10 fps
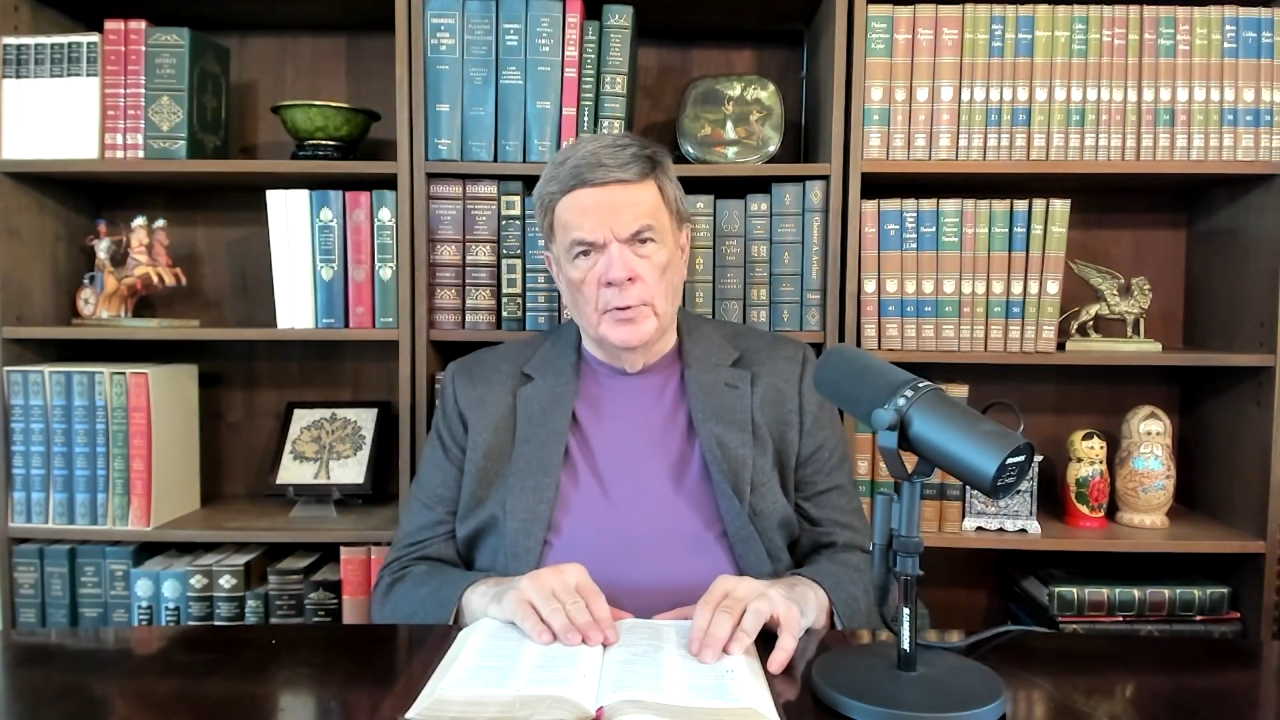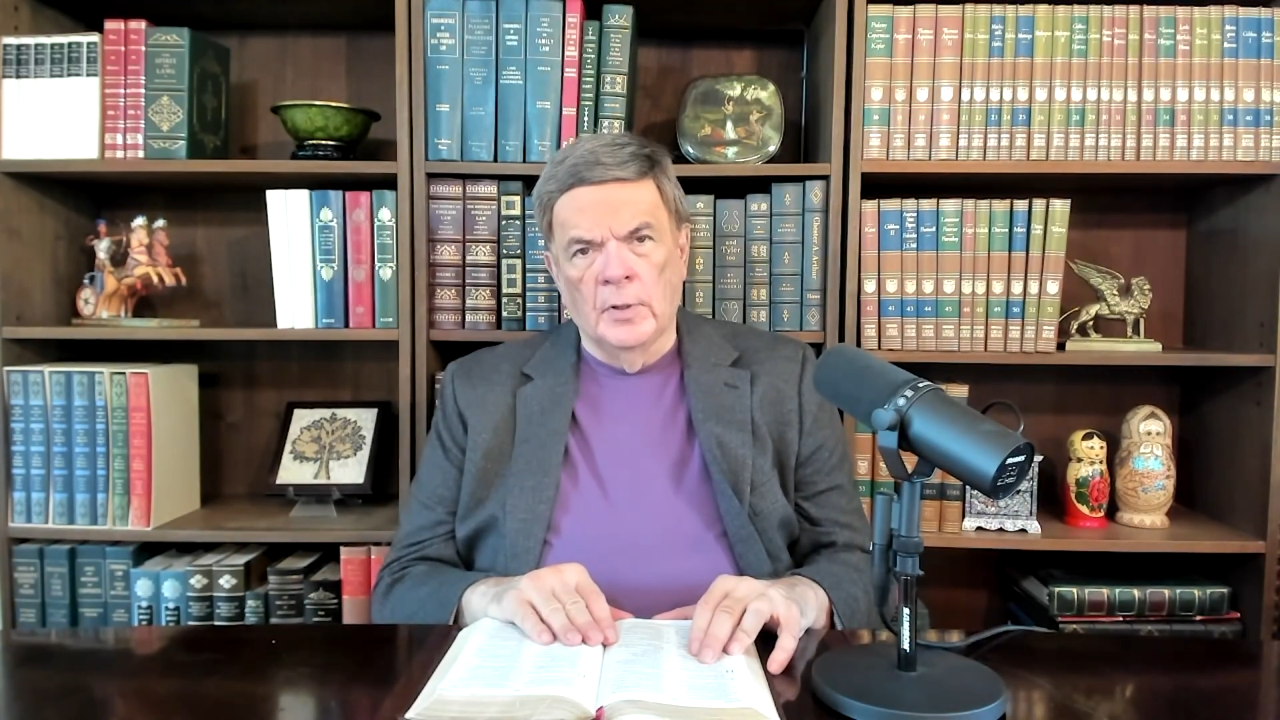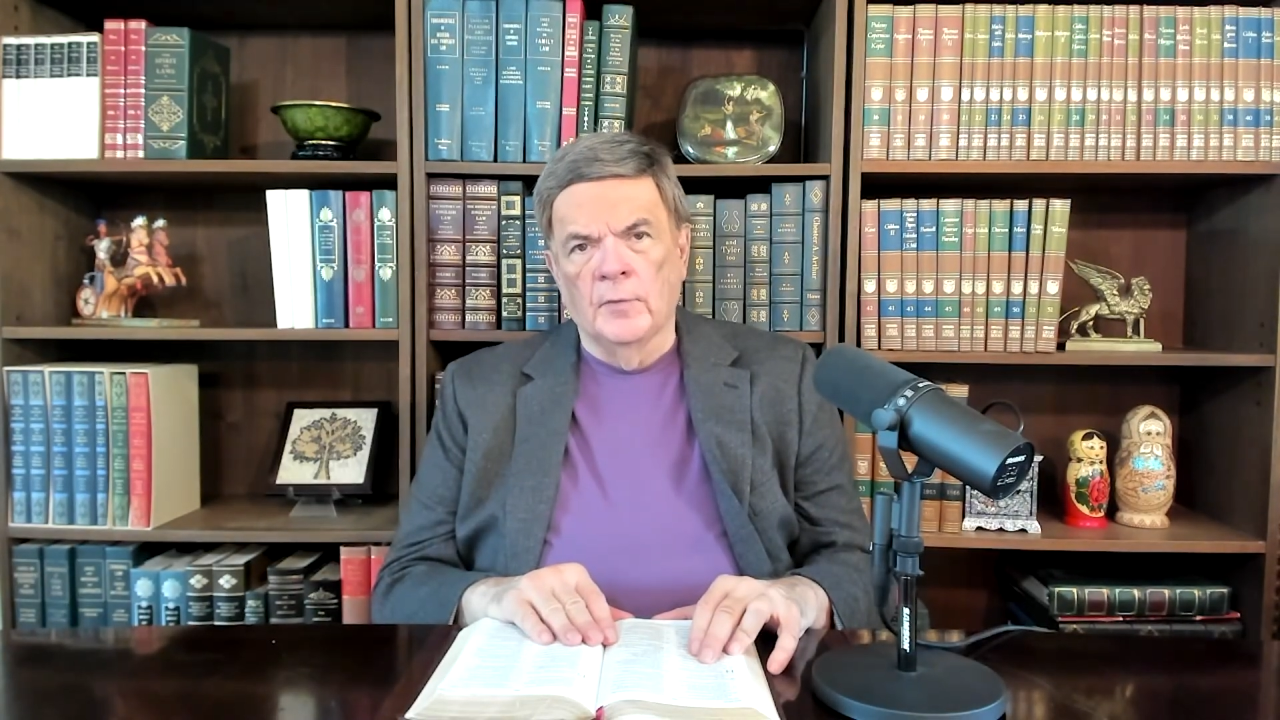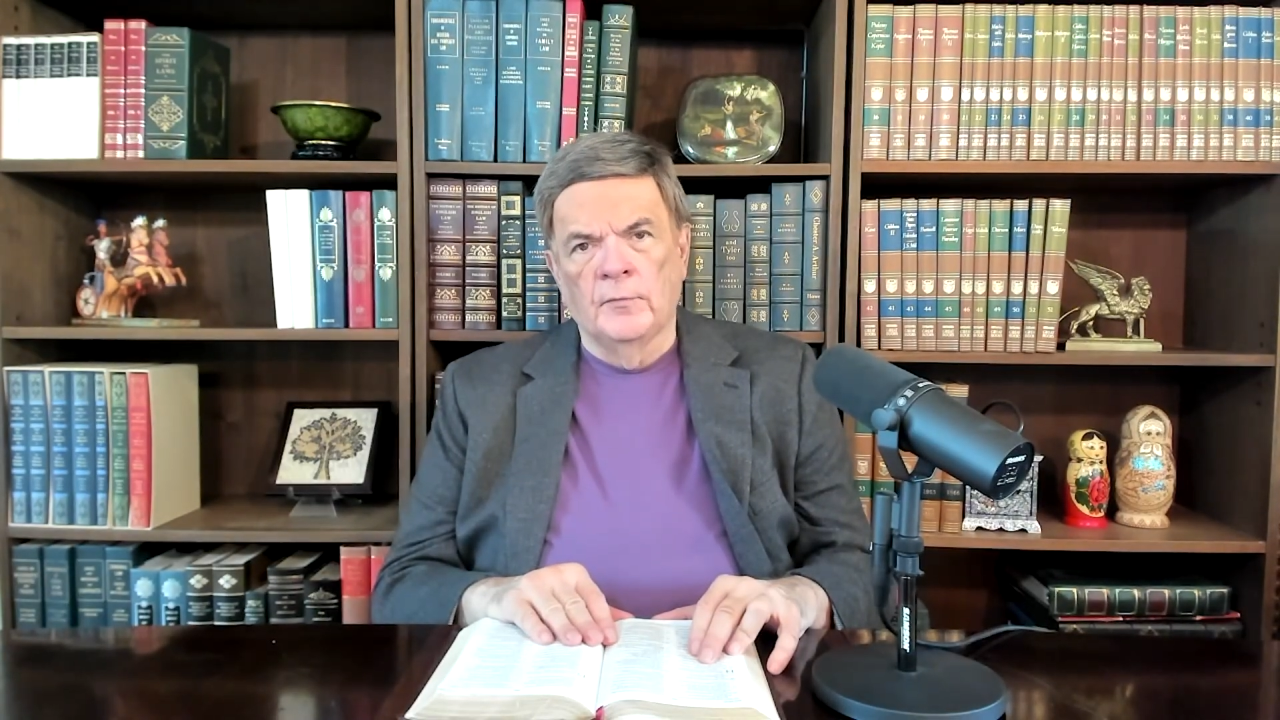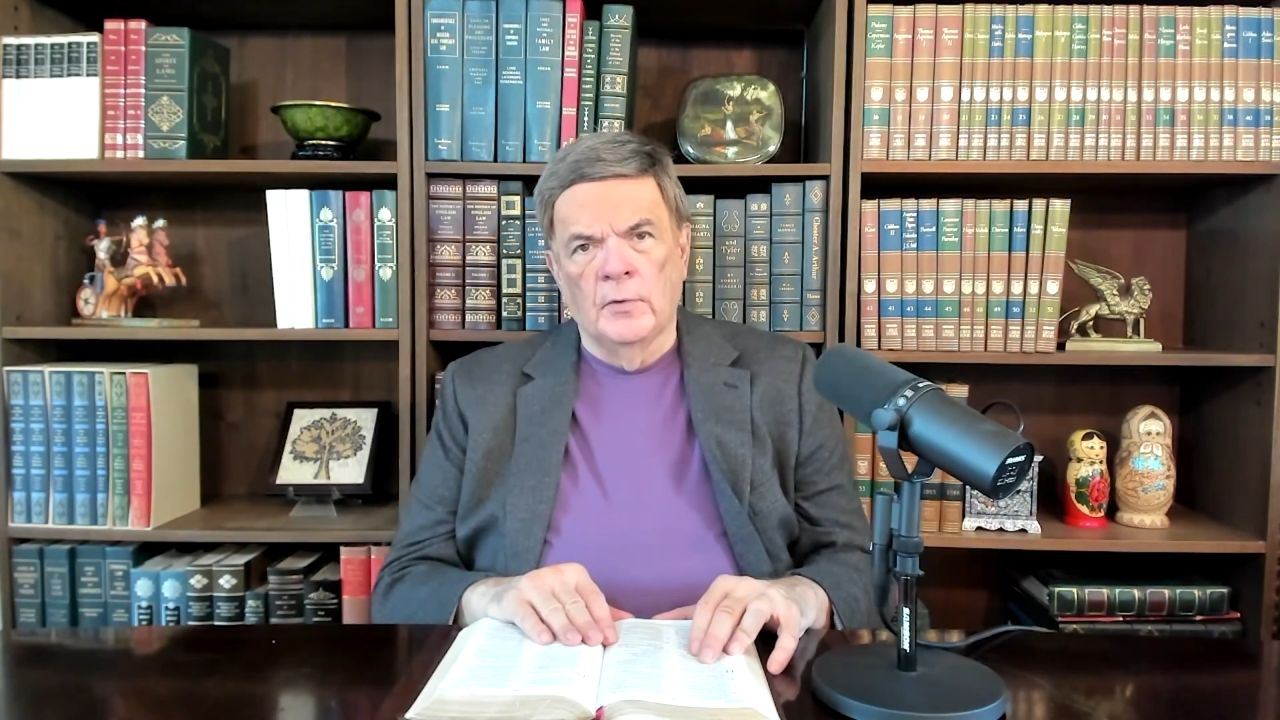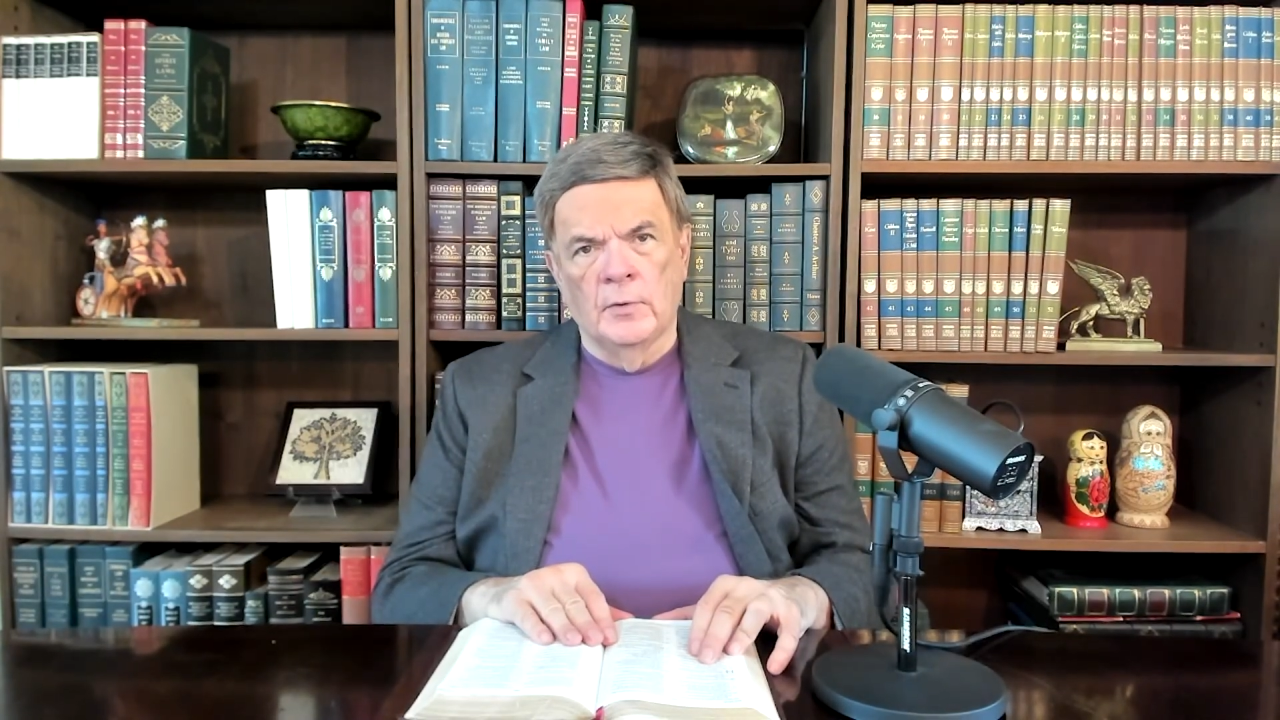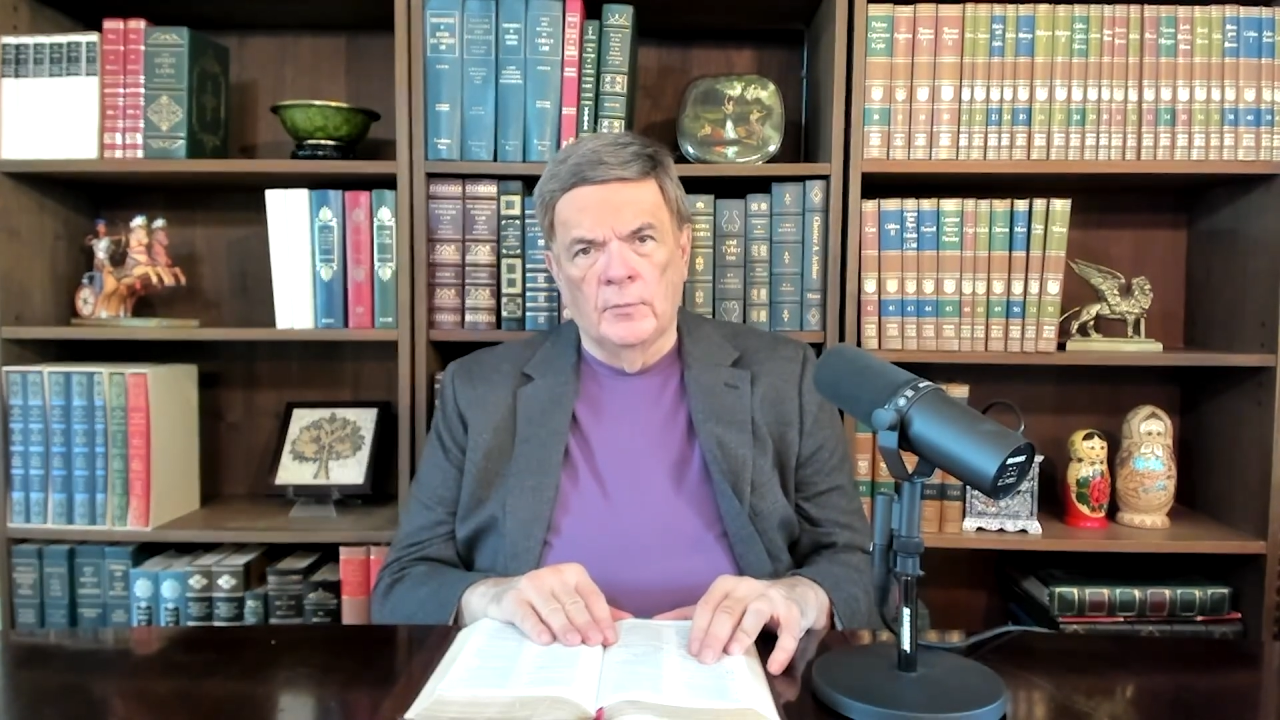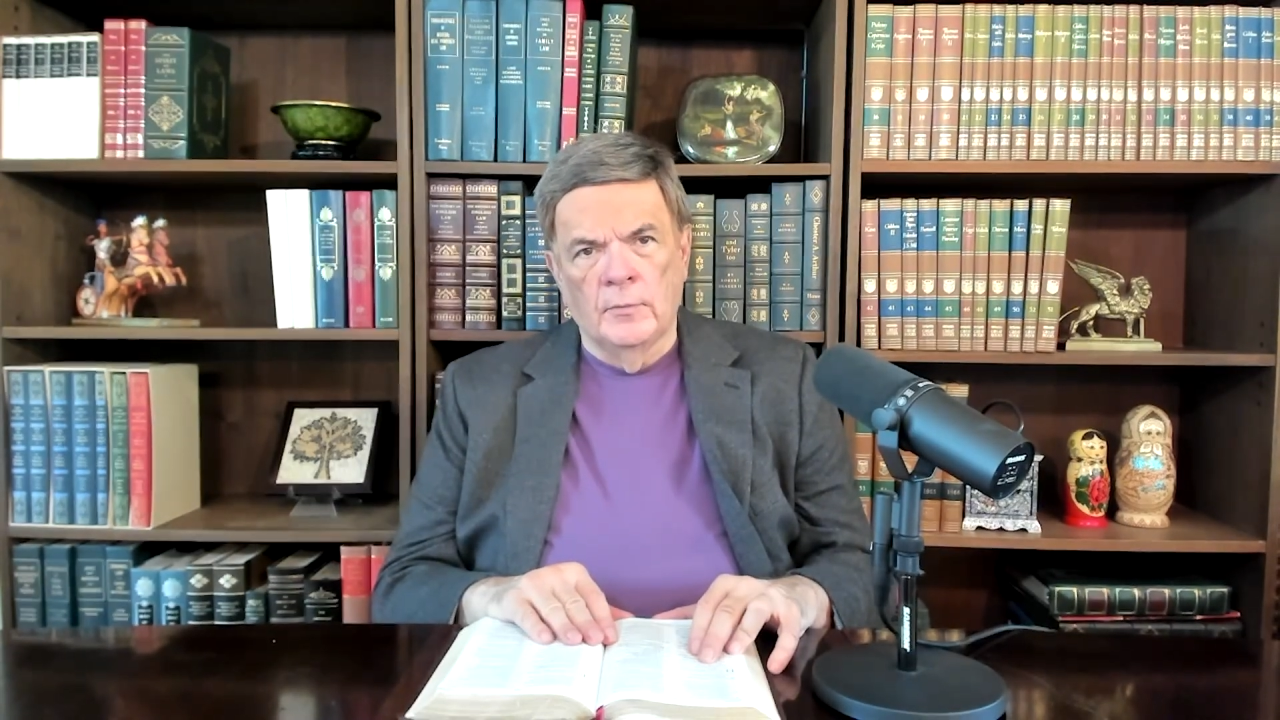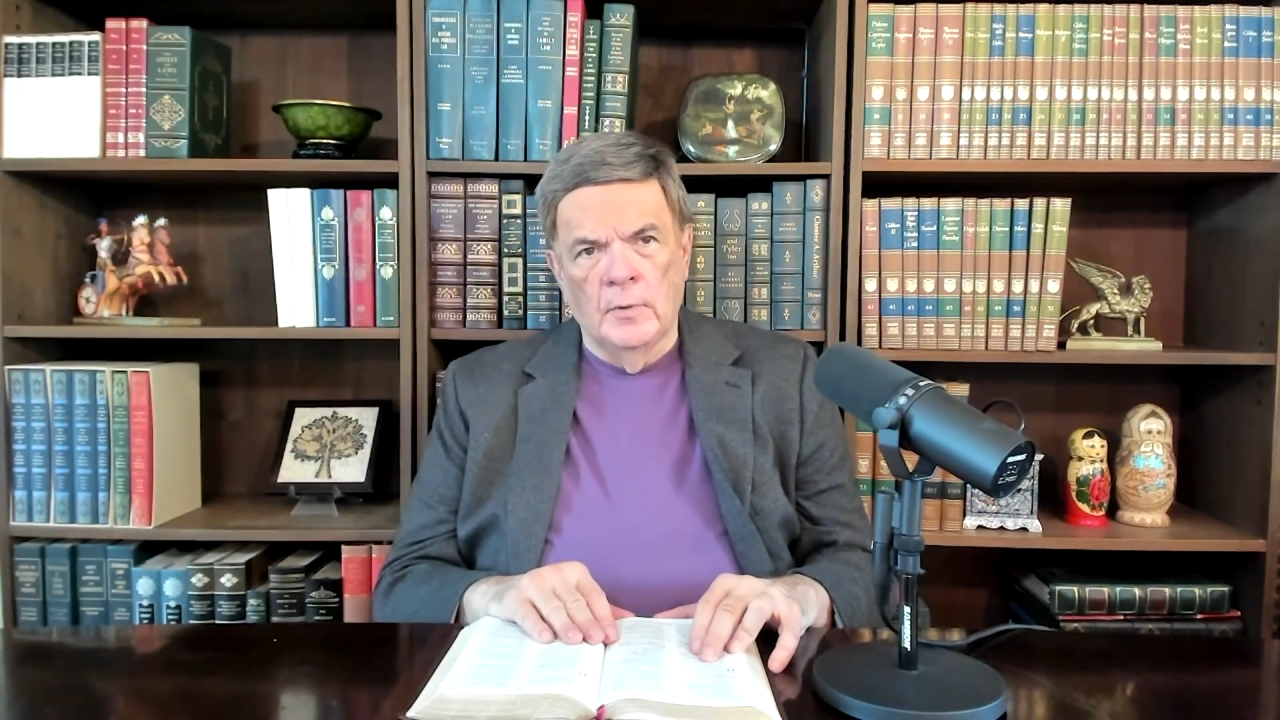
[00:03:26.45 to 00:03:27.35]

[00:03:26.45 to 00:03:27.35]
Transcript: gifted